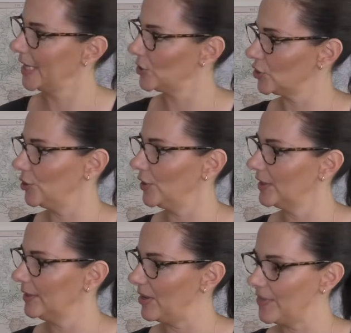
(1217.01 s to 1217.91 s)
Don't know
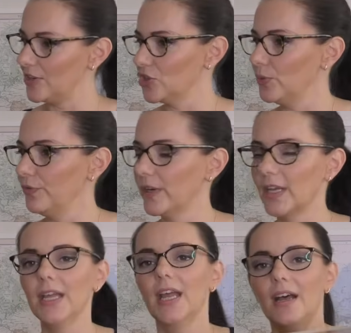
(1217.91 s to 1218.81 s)
anything about that, do we,
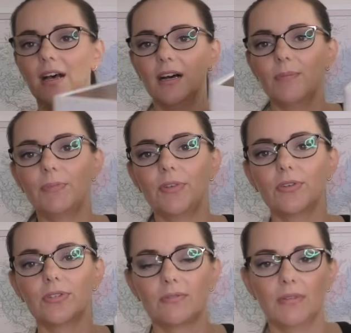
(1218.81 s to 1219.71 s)
Freddie? Maybe you
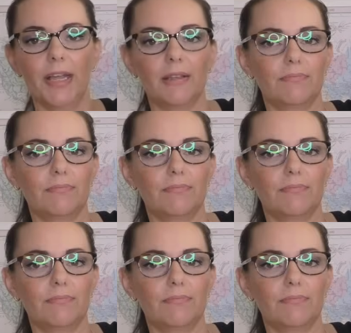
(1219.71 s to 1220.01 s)
could like